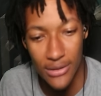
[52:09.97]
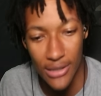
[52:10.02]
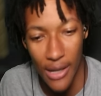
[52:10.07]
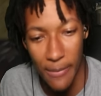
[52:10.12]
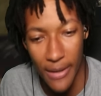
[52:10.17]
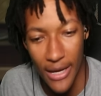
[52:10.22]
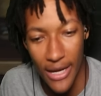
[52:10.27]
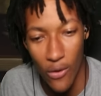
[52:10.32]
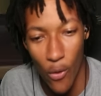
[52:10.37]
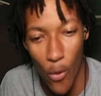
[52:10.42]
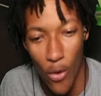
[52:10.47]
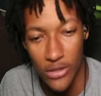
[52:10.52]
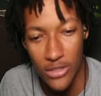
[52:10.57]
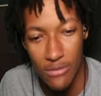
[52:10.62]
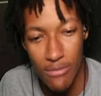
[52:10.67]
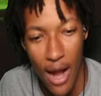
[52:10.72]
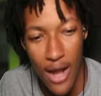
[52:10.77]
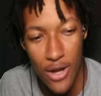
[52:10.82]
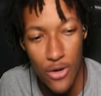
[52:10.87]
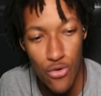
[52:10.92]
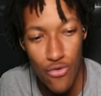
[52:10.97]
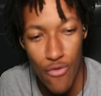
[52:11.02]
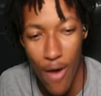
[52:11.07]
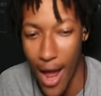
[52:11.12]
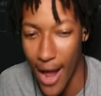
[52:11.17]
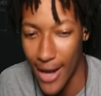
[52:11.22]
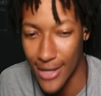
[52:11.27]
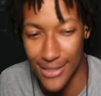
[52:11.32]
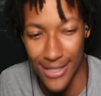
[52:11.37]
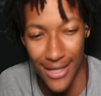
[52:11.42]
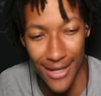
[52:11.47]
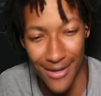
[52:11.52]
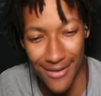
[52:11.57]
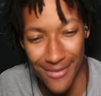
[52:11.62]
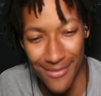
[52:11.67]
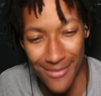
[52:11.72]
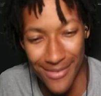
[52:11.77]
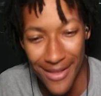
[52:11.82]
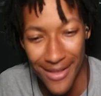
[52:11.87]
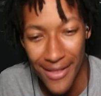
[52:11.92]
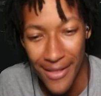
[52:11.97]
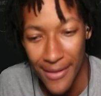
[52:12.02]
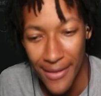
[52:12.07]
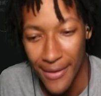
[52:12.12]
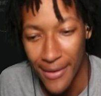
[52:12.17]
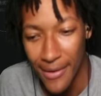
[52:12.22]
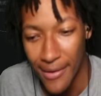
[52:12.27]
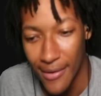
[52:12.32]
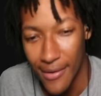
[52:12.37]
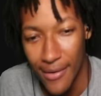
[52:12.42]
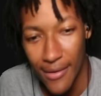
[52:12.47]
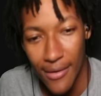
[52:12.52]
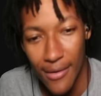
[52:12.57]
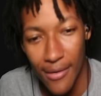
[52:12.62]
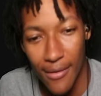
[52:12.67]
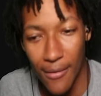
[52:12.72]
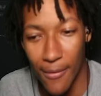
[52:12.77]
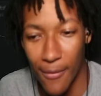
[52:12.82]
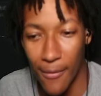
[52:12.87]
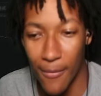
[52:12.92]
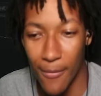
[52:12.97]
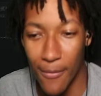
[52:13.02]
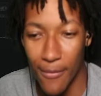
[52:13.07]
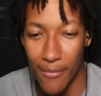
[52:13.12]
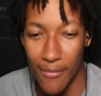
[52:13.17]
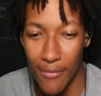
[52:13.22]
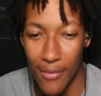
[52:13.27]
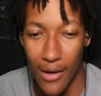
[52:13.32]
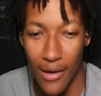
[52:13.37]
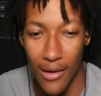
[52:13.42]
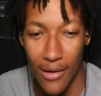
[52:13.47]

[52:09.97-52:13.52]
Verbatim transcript: I'm getting haunted by do-rags. Oh my